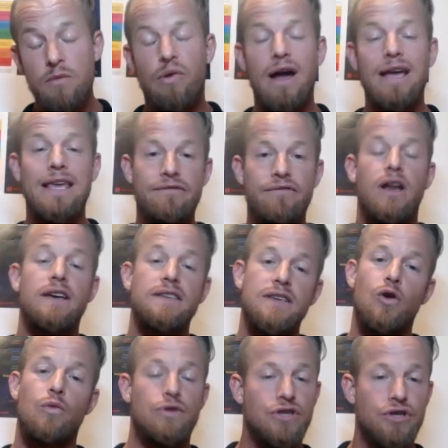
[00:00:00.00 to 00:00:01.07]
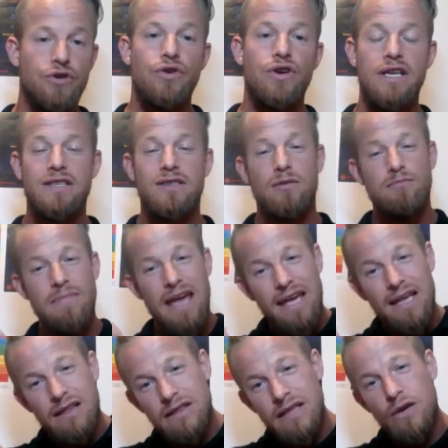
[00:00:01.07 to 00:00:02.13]
by giving us an opportunity to make
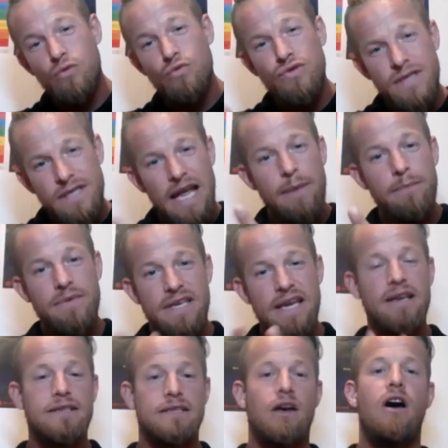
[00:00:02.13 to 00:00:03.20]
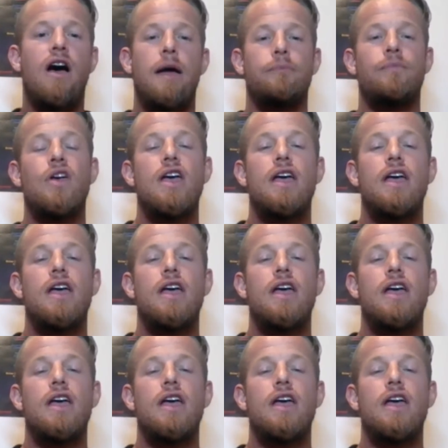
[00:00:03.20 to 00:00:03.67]
little steps at a time,